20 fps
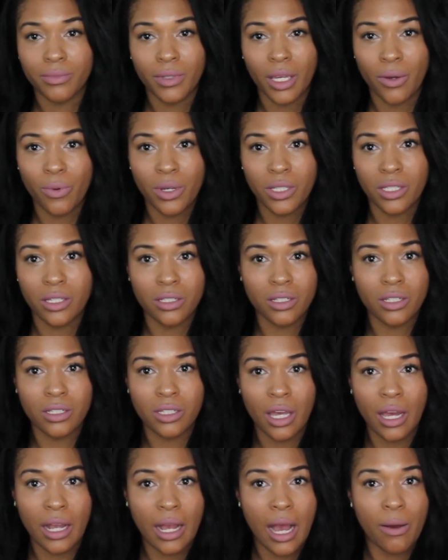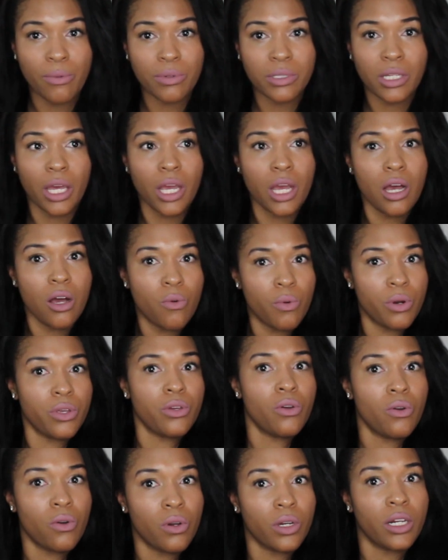It wasn't just like, I was like, oh, where
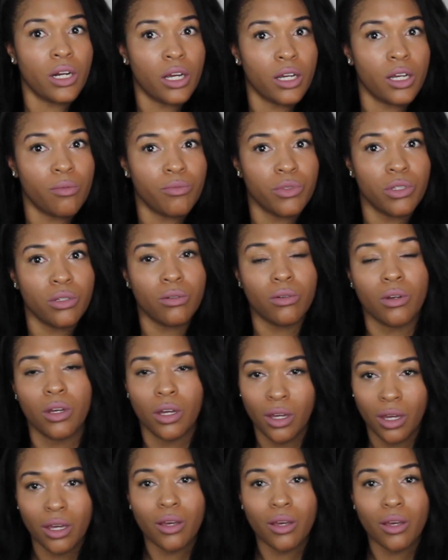you going? Can I come too?